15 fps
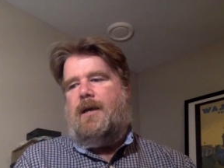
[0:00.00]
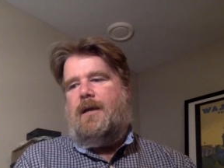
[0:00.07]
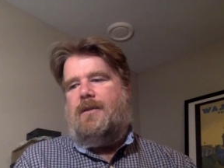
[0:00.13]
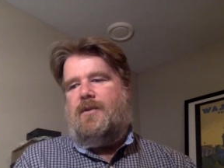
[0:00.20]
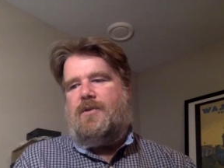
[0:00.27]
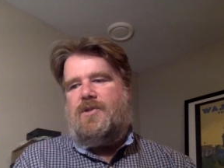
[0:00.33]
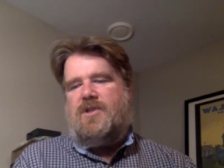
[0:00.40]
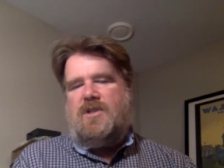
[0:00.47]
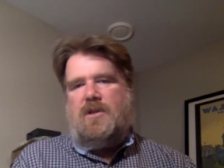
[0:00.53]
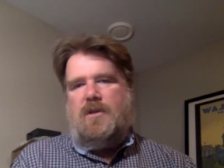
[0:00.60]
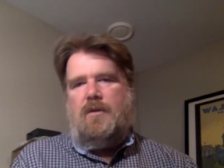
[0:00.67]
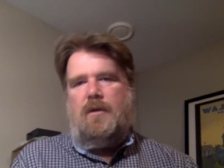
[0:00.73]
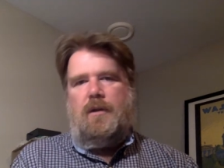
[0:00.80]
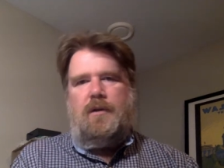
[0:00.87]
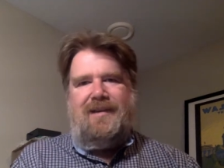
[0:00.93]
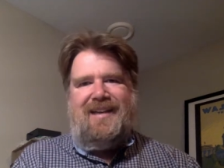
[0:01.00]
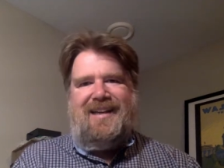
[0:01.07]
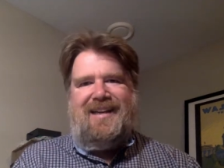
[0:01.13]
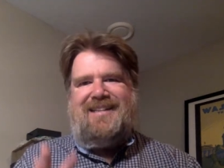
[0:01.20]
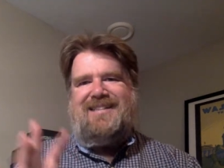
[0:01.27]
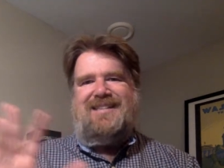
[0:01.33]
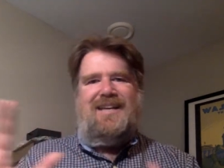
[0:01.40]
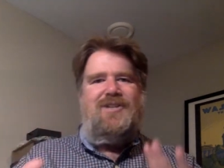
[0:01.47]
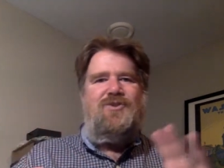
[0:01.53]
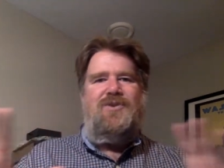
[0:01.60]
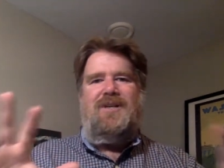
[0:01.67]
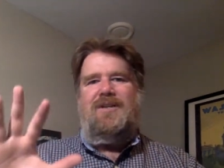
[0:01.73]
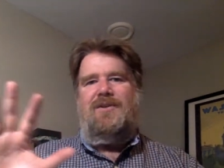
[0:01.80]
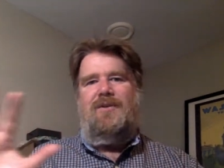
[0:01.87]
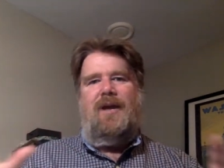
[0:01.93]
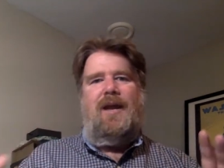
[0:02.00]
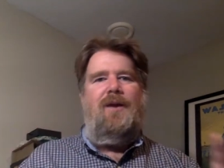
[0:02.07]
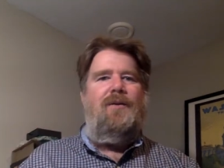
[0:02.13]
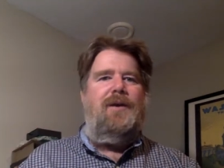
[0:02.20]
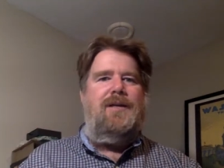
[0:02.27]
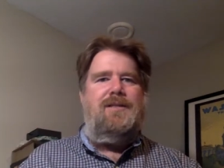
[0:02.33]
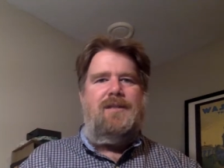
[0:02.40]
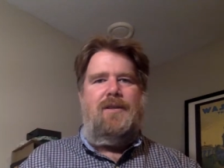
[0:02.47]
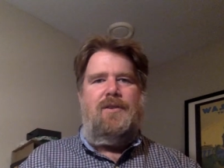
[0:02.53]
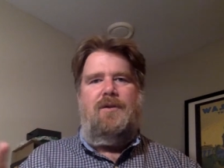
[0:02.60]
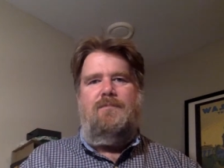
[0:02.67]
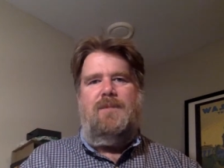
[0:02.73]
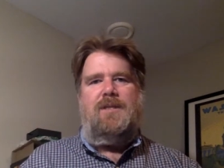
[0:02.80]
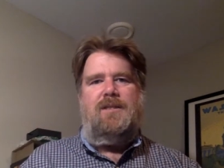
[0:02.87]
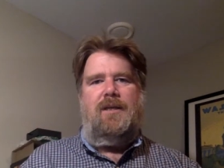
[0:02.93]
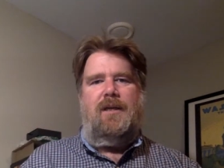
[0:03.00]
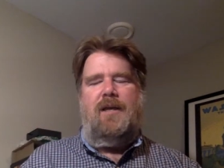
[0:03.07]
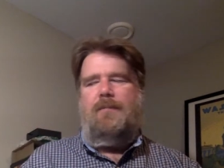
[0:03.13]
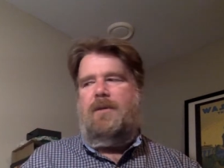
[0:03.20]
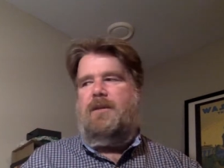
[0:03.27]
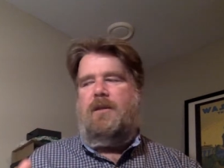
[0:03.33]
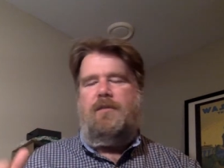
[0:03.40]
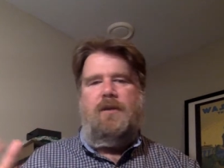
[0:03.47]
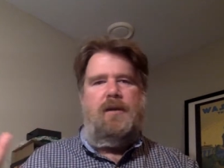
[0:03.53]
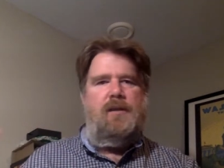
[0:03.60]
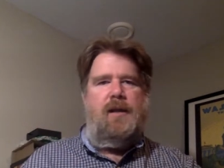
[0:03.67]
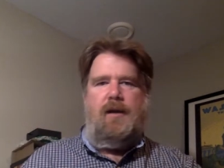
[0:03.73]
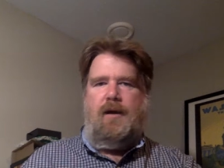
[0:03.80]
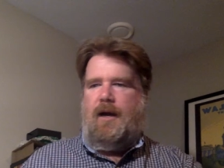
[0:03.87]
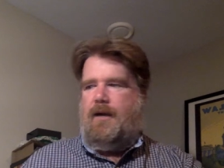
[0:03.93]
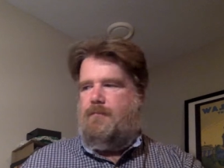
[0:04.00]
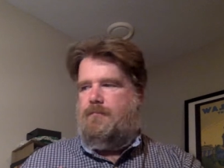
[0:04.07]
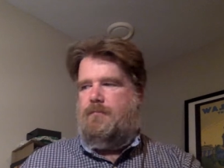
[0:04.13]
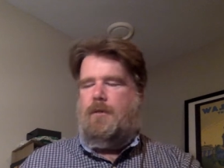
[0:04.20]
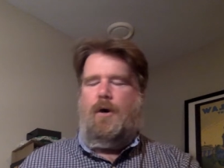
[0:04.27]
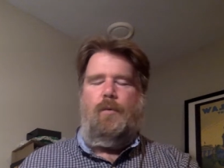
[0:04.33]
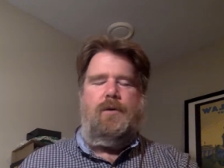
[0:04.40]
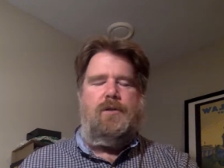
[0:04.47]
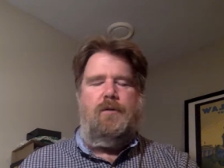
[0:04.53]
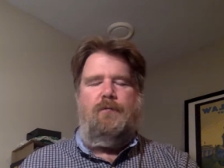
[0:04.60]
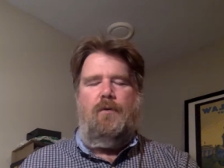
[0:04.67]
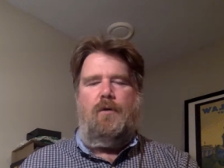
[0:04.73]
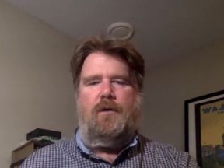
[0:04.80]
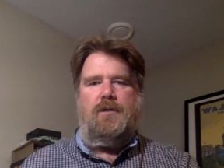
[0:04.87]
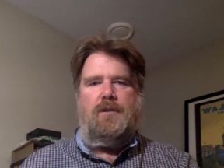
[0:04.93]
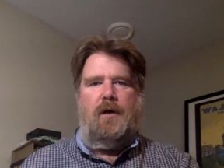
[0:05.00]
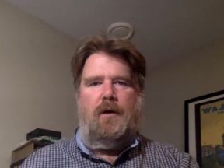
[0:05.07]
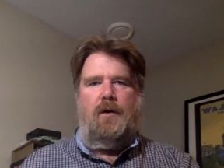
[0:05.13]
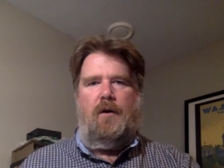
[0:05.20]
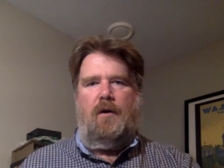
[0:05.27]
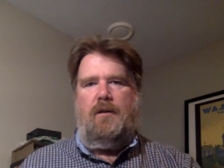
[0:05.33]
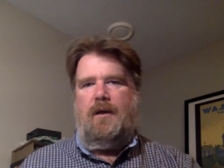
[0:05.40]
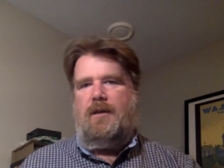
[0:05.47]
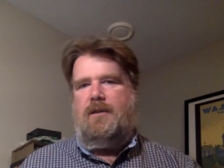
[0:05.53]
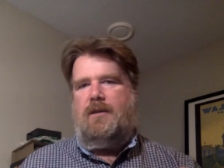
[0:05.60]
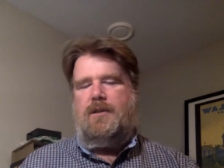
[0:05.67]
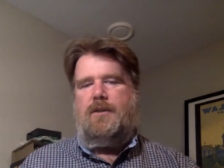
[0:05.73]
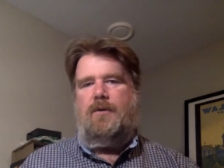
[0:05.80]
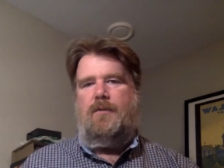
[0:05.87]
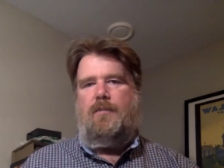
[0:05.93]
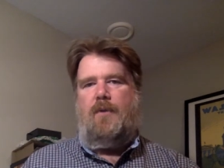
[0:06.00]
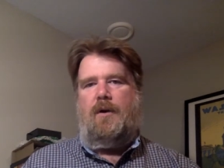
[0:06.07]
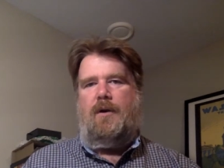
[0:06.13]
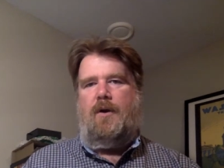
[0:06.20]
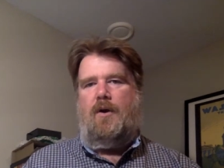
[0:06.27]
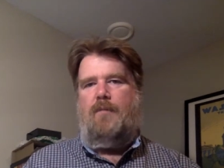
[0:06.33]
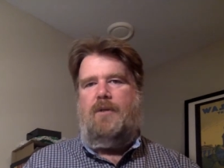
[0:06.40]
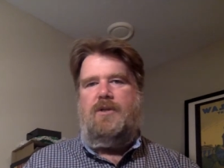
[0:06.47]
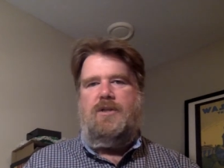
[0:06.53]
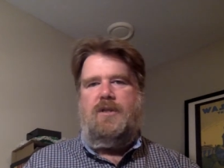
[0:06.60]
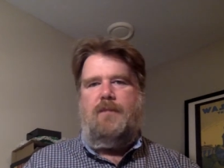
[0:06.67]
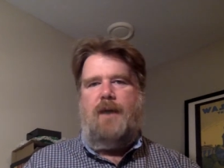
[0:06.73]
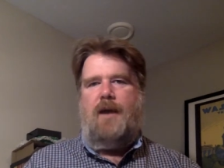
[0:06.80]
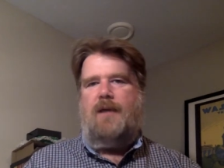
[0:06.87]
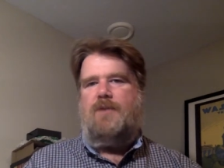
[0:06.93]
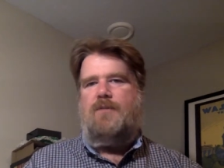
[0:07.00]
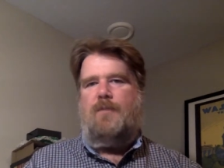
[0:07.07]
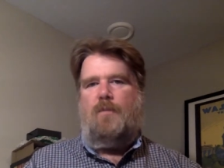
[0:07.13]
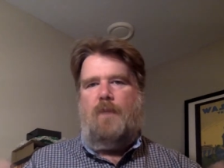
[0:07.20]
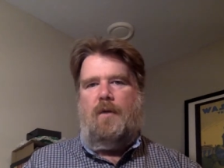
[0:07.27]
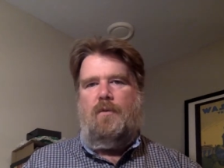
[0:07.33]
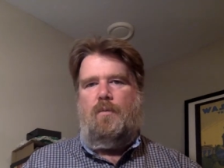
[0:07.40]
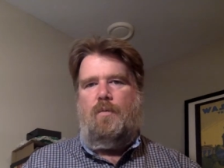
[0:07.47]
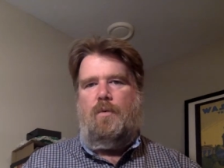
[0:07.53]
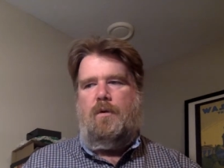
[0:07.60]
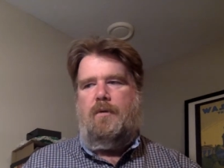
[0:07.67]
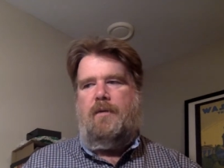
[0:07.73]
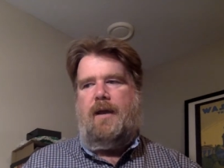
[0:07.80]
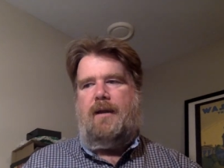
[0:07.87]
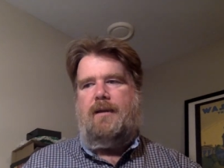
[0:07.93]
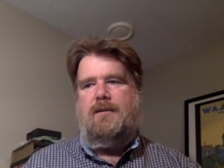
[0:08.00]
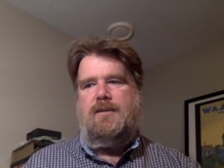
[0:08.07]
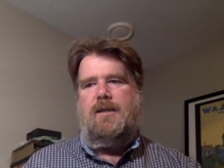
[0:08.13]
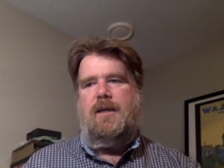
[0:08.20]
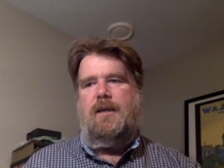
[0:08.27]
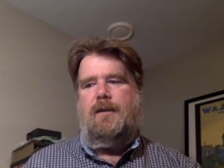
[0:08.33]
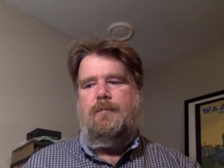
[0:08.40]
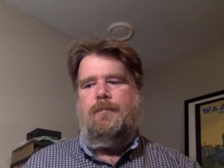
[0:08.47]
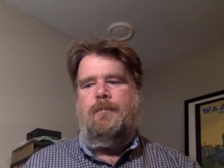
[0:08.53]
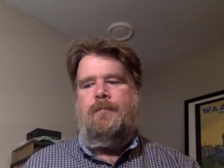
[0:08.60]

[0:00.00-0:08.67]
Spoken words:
there's still little eccentric little areas that they're missing. I mean, the thing that I'm always so focused on are like these third-party RPG mags from around the world that contain,